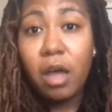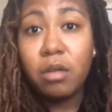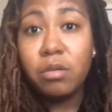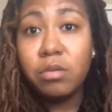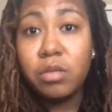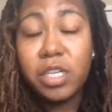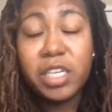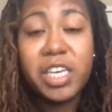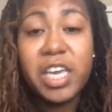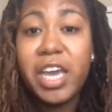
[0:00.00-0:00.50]

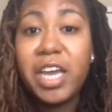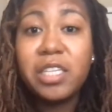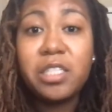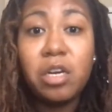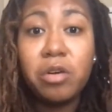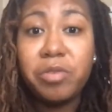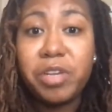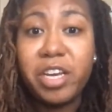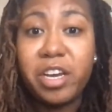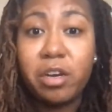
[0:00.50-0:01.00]
The kids
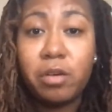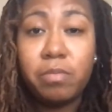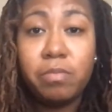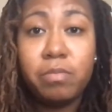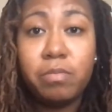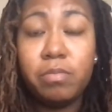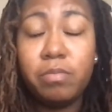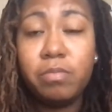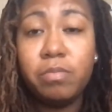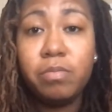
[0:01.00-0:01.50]
on there.
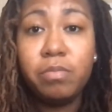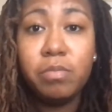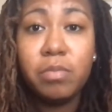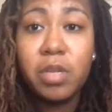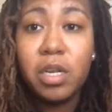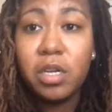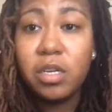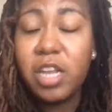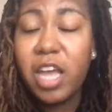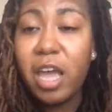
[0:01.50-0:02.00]

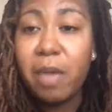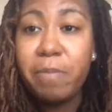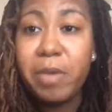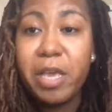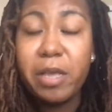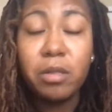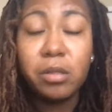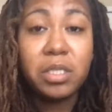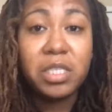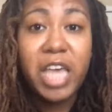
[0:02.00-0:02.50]
They
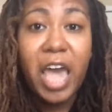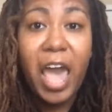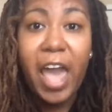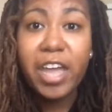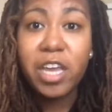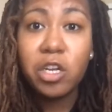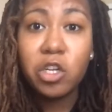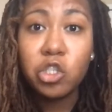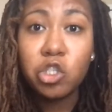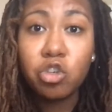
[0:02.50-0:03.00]
be
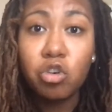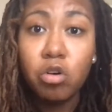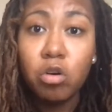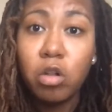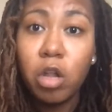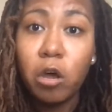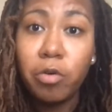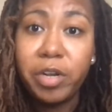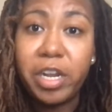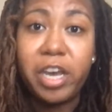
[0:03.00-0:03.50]
tagging the school
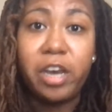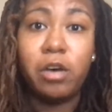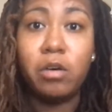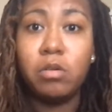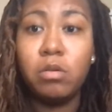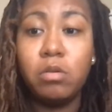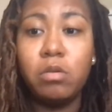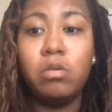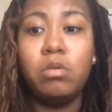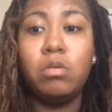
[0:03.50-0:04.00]
on there.
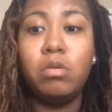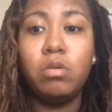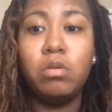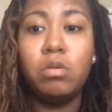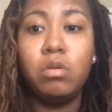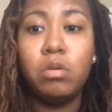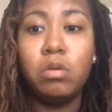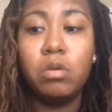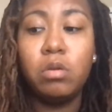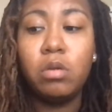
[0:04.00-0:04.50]

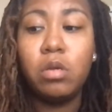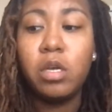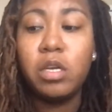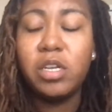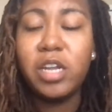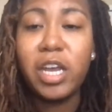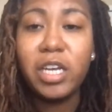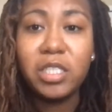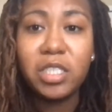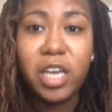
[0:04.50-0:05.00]

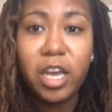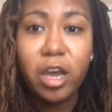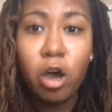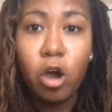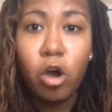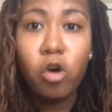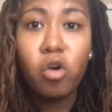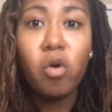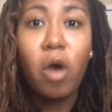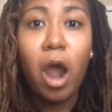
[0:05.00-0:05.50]
They say,
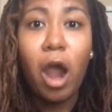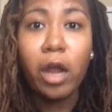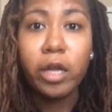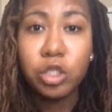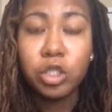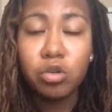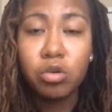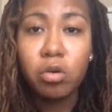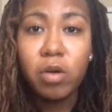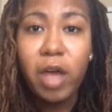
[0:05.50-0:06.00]
oh, our
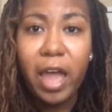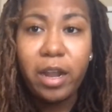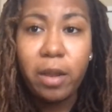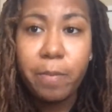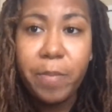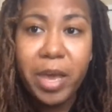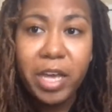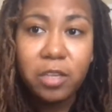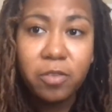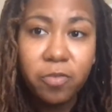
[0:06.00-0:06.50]
school got the
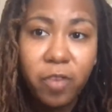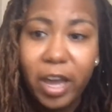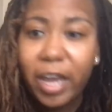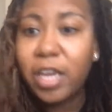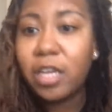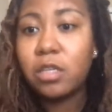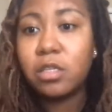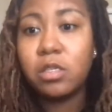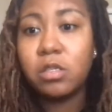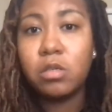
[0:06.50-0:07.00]
best
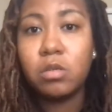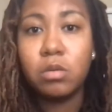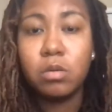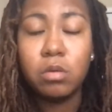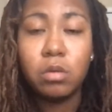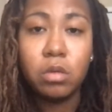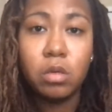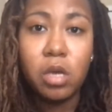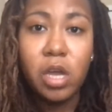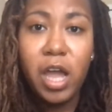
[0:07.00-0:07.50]
fights.
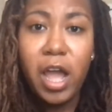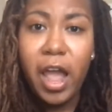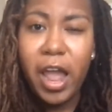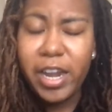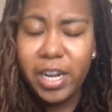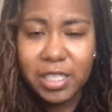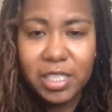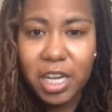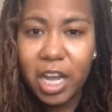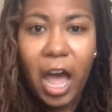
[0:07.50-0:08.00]
And
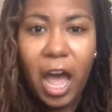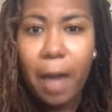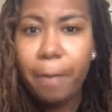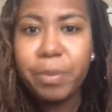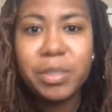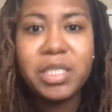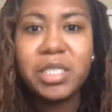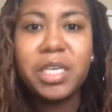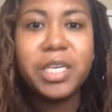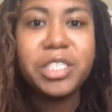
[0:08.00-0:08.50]
it's a
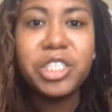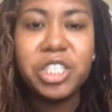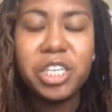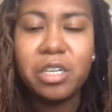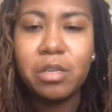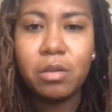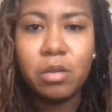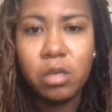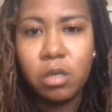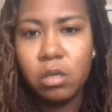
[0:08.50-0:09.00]
competition.